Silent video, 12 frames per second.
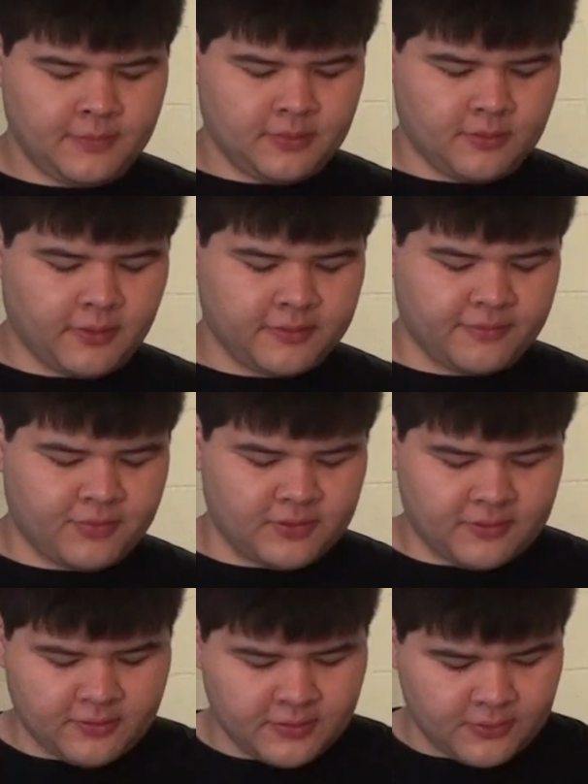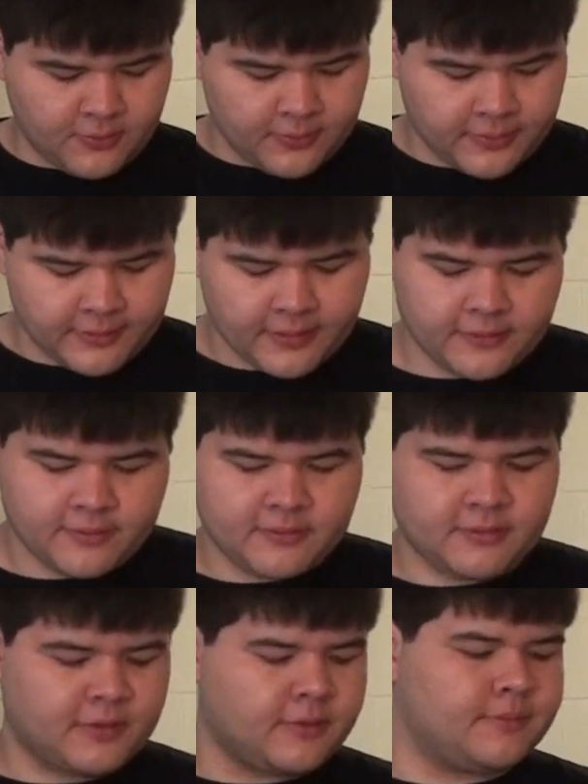there are lots of things you can do with that.
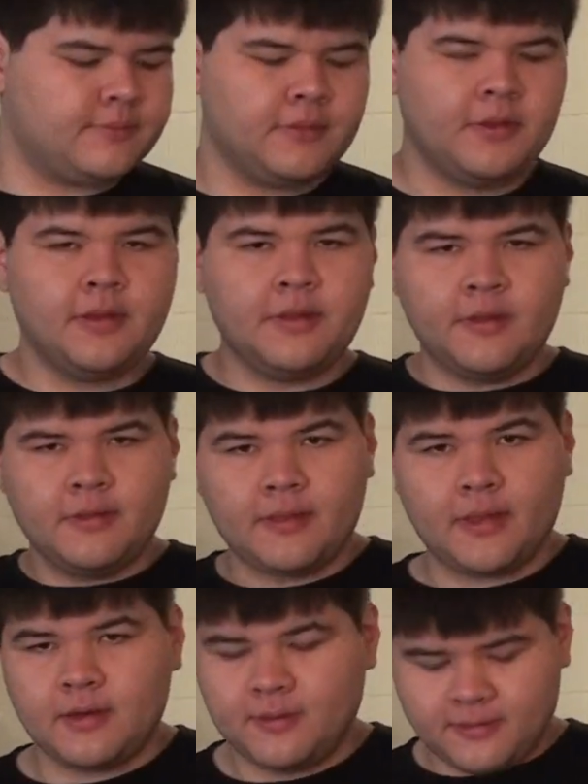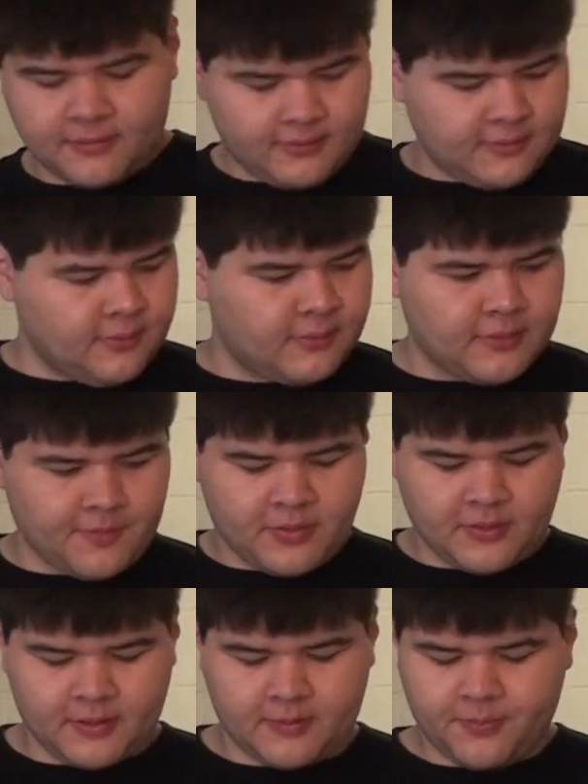So that is
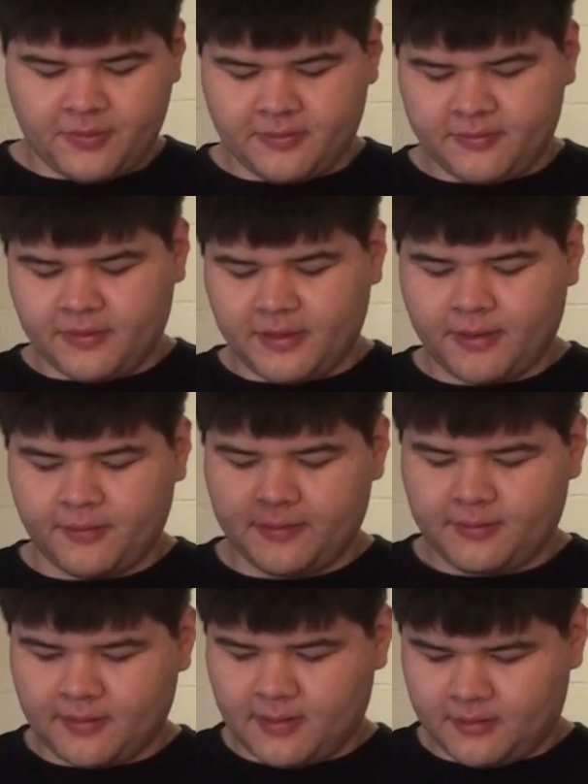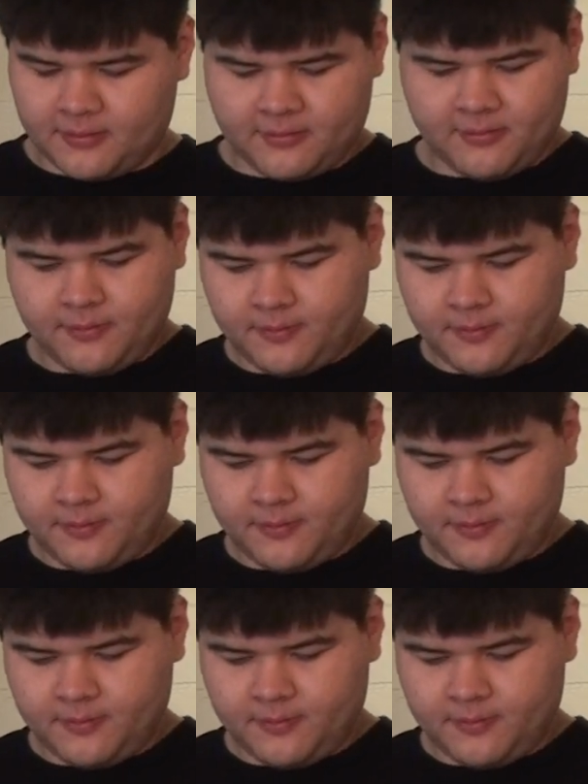something that personally I would say is